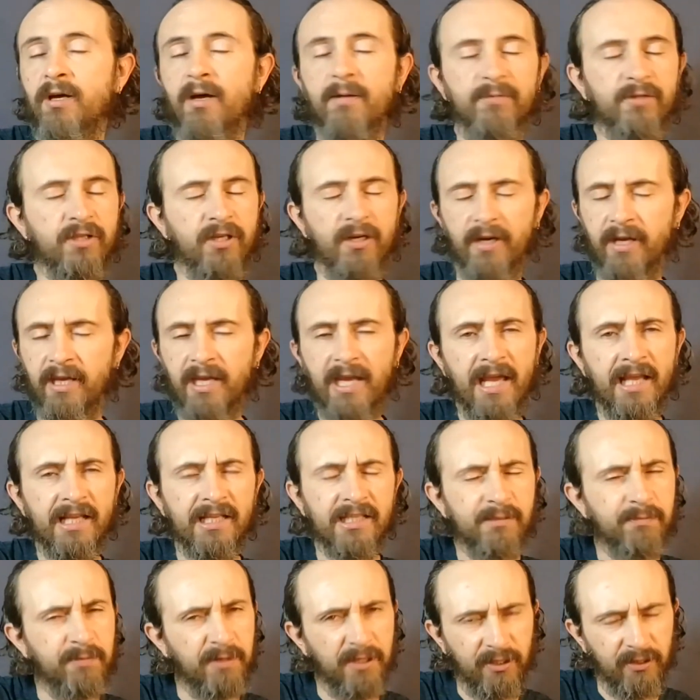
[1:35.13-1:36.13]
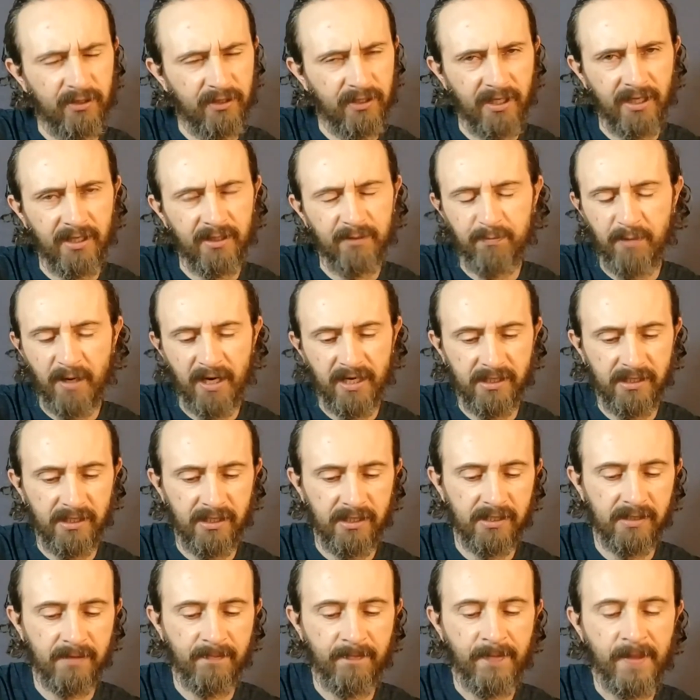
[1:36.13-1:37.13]
I'm sorry, I can't speak today,
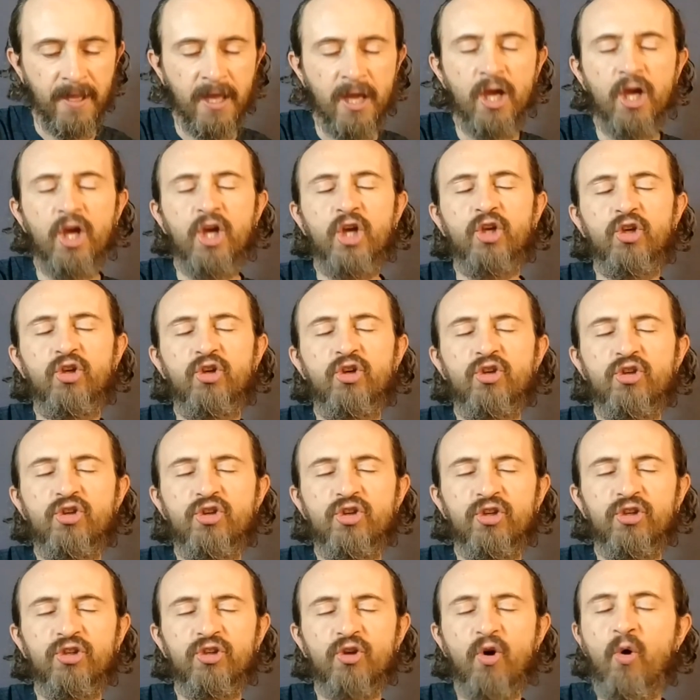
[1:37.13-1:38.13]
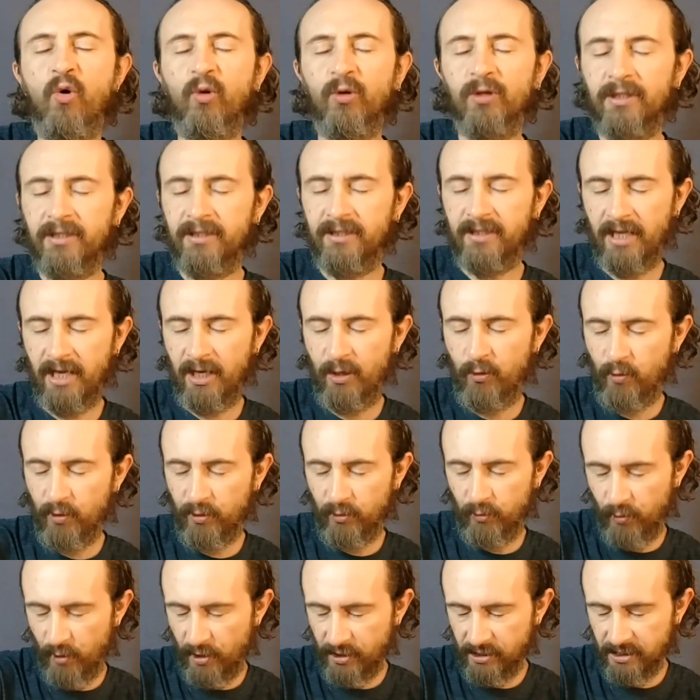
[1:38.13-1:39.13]
Pisces. You should only take
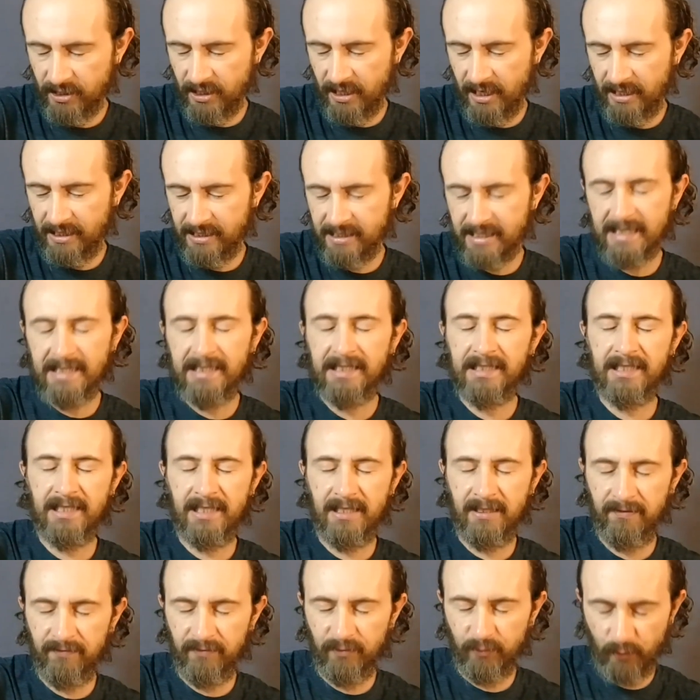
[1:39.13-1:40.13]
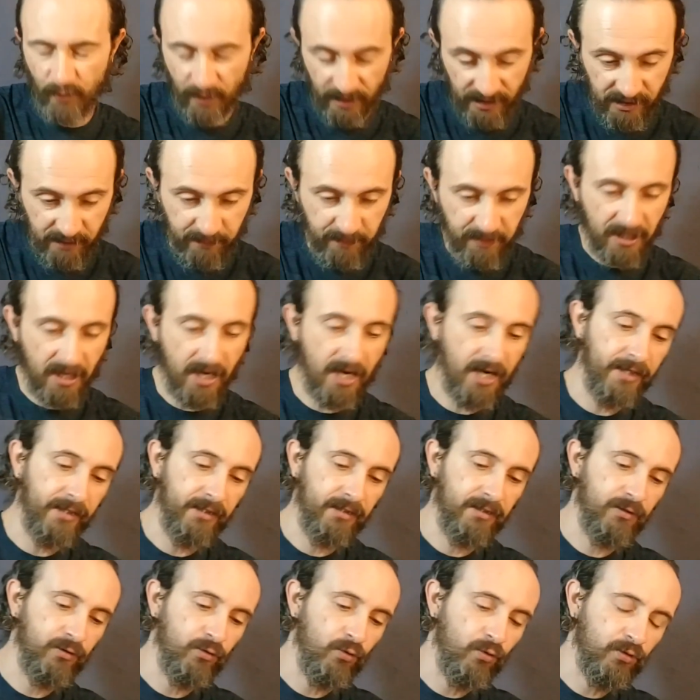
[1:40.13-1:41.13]
what resonates and leave the rest
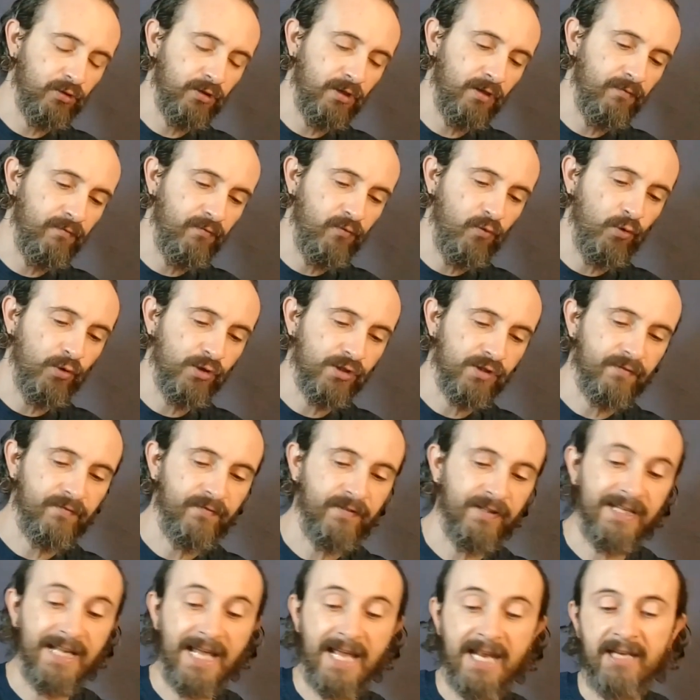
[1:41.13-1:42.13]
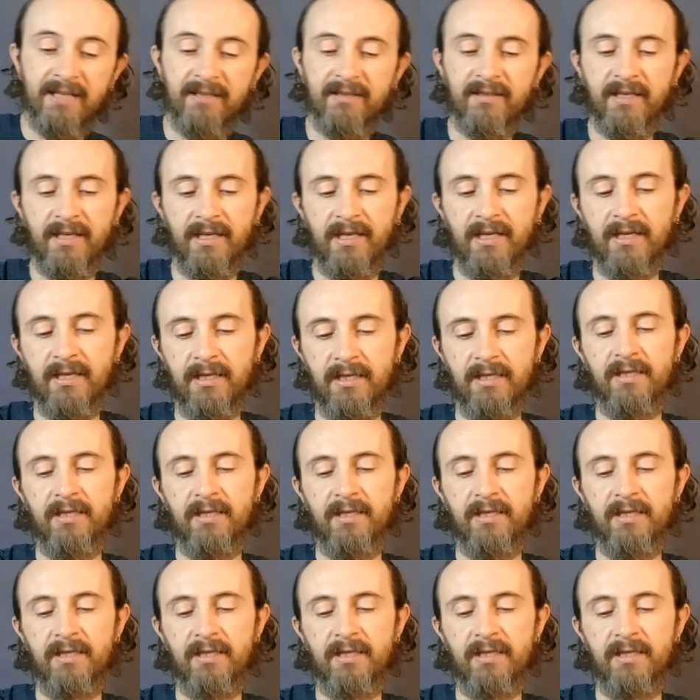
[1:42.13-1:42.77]
behind. Don't try to force fit anything.